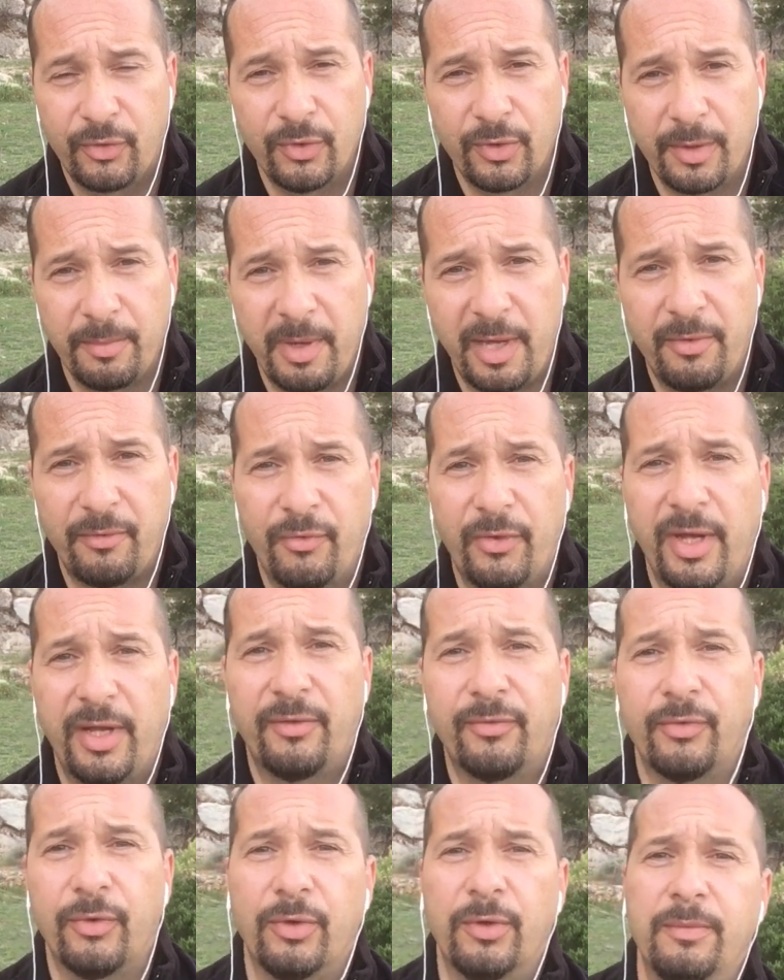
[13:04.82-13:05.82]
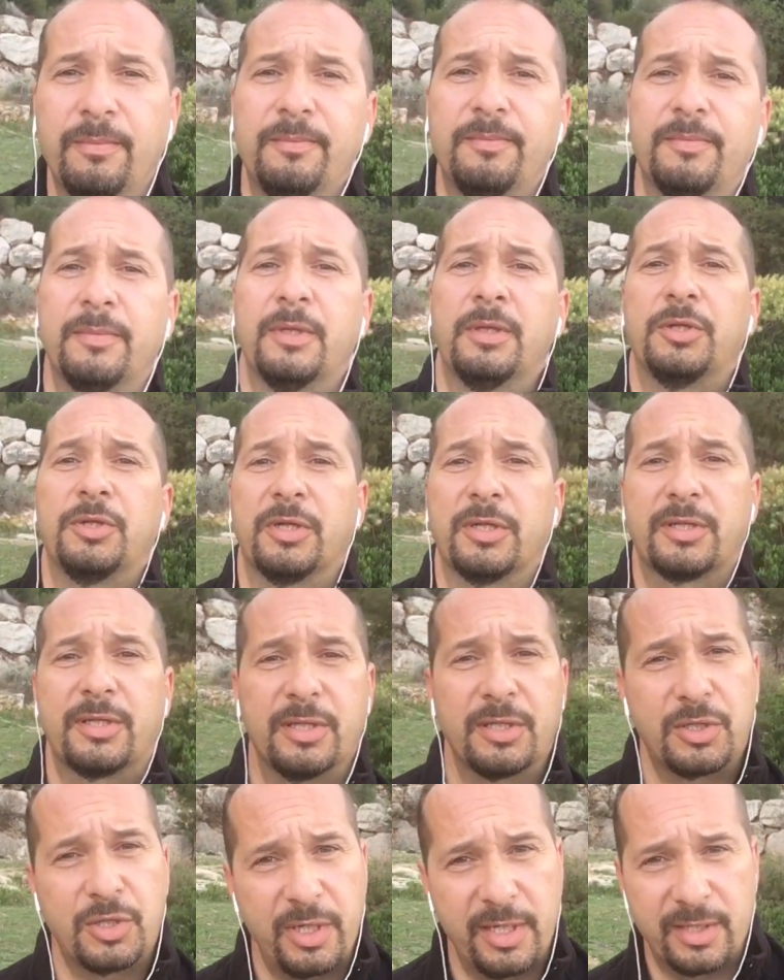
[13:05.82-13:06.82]
to remain faithful, just
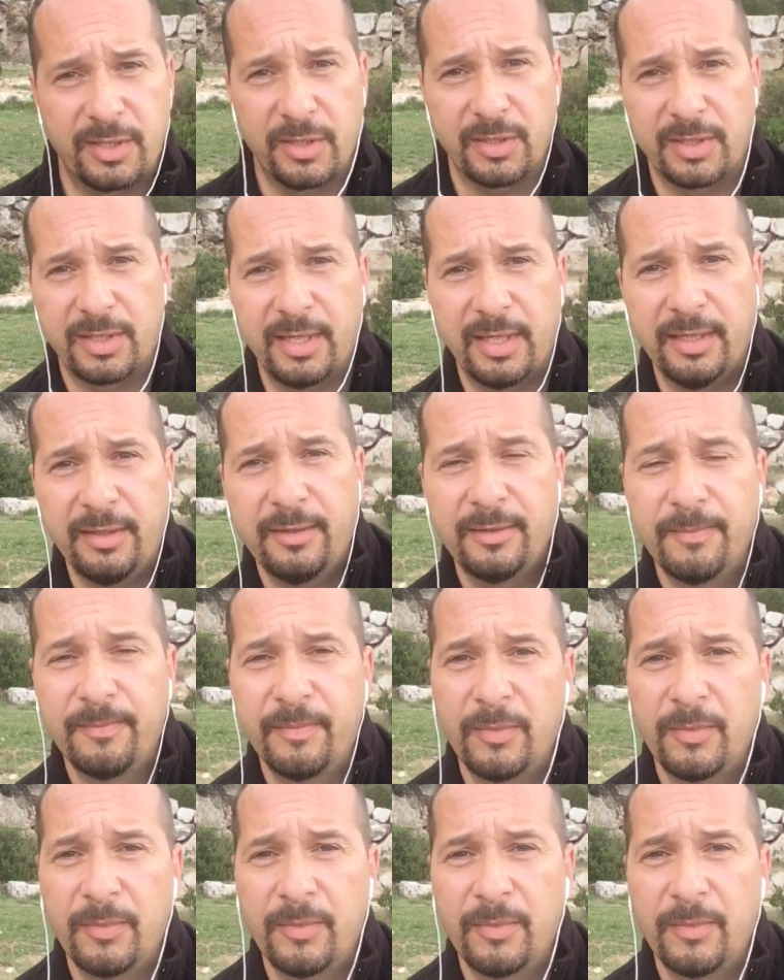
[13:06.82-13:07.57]
as Jesus did,